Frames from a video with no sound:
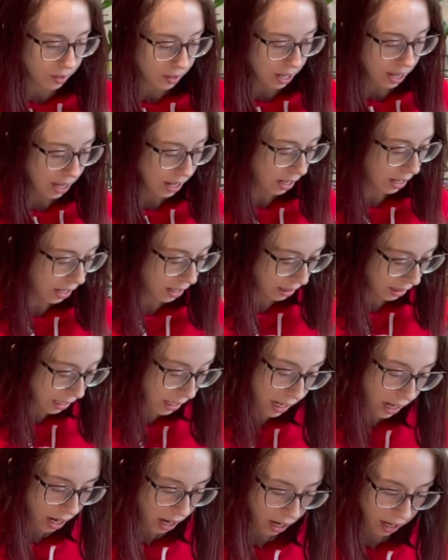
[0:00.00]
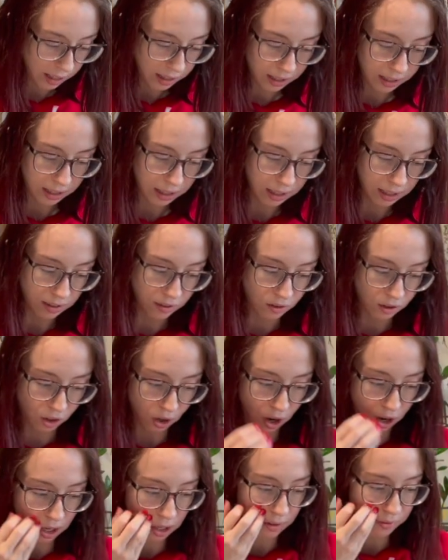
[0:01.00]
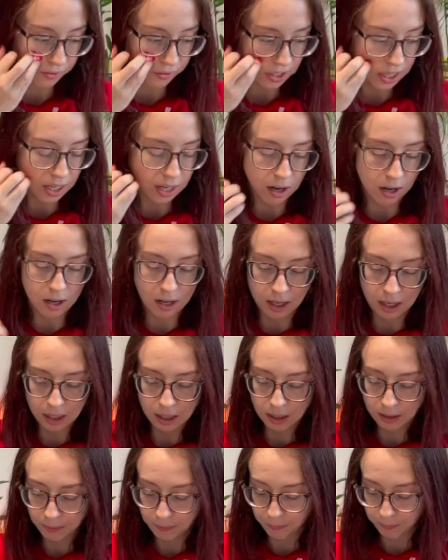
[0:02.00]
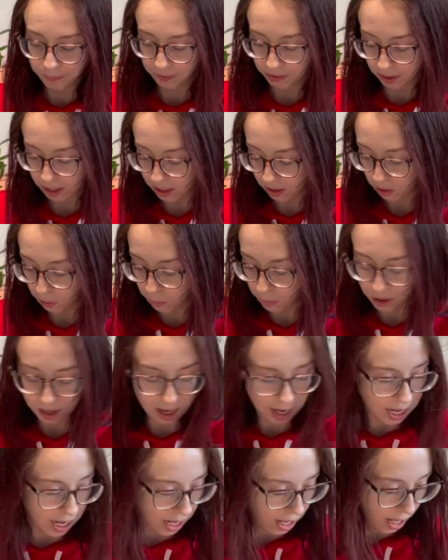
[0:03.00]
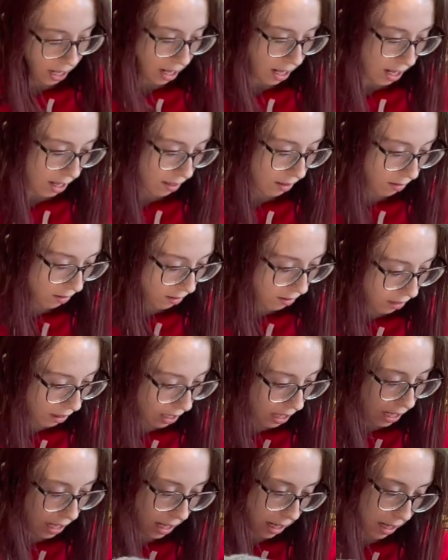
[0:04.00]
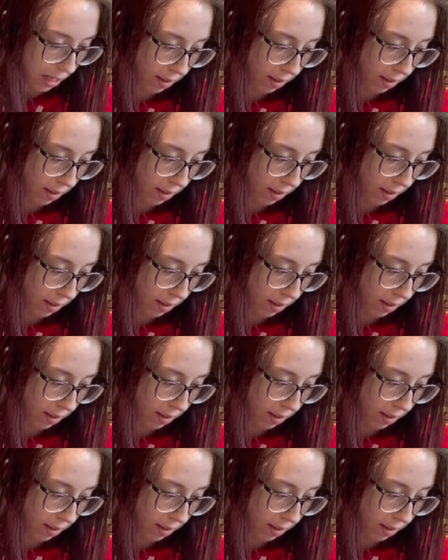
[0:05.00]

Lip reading: Then in the other Scarfie yarn, this one is the